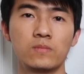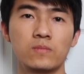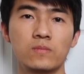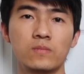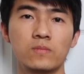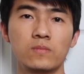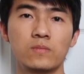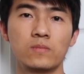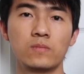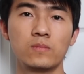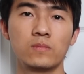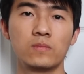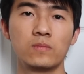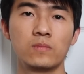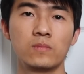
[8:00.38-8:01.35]

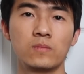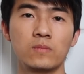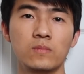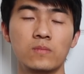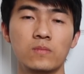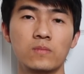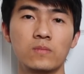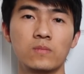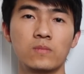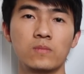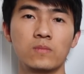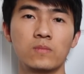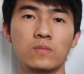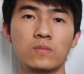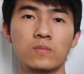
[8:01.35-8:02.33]

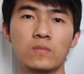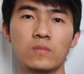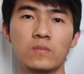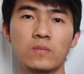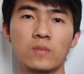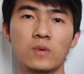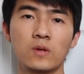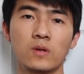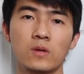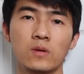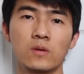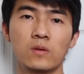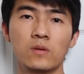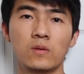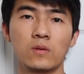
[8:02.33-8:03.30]

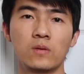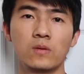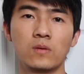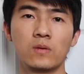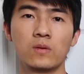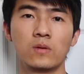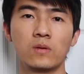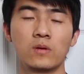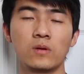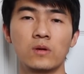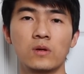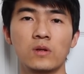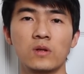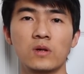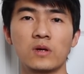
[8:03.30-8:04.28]

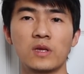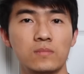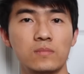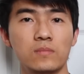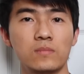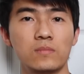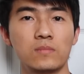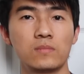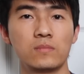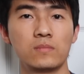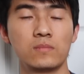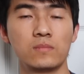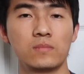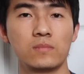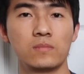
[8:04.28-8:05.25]

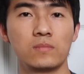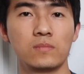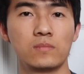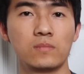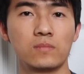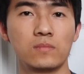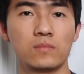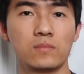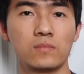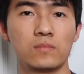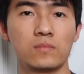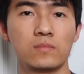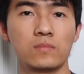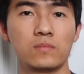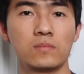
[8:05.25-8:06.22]

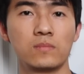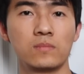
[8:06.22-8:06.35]
[no speech]